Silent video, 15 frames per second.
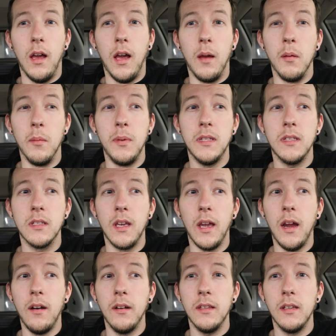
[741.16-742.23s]
I'm a bit
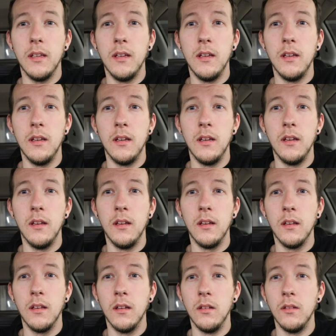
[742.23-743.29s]
scared
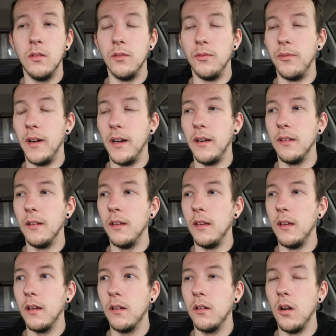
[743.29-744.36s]
to fire
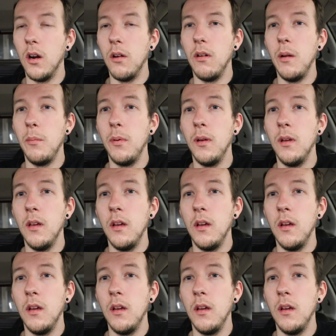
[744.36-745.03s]
the car up.